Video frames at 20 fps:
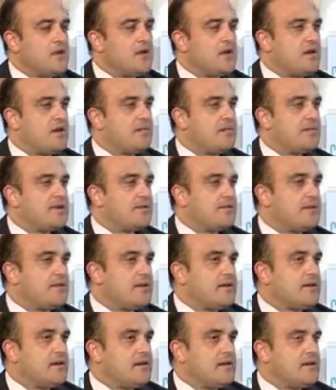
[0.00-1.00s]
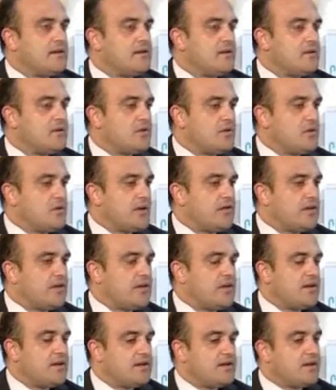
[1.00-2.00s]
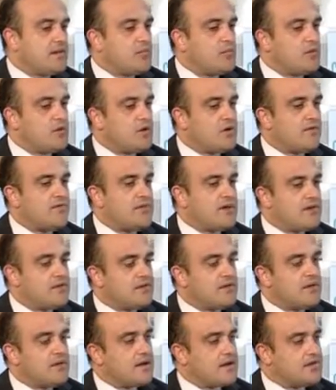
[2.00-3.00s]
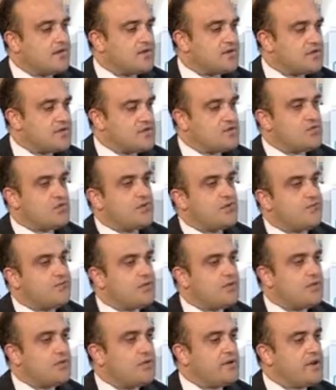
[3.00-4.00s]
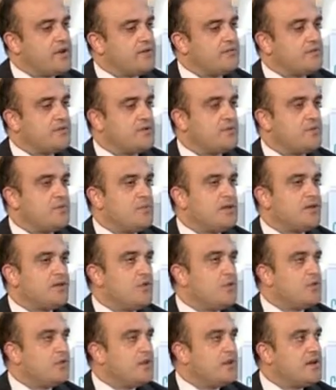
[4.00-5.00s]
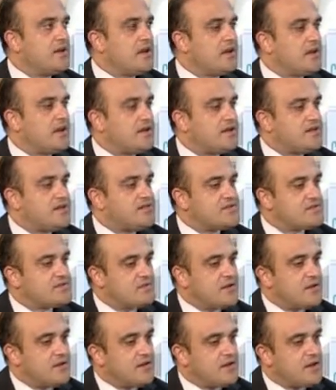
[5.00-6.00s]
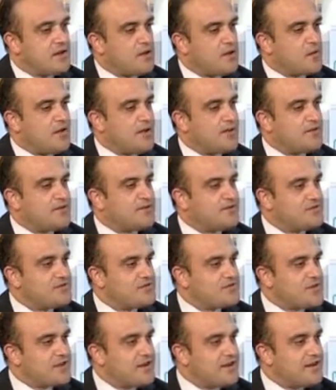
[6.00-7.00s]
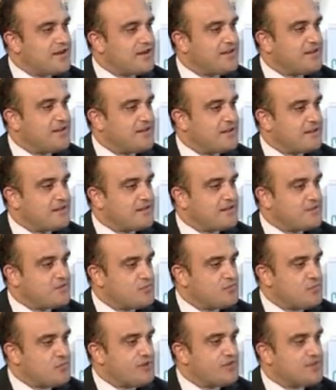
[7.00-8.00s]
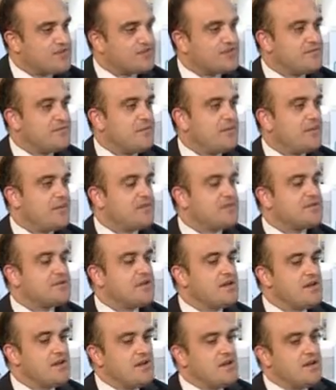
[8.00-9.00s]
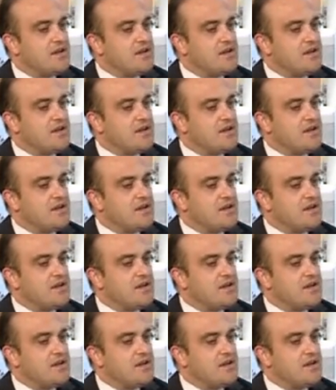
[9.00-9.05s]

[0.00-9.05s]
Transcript: But clearly, we have had a number of other countries who have followed up, but all the eyes right now are on China and the other BRICS, because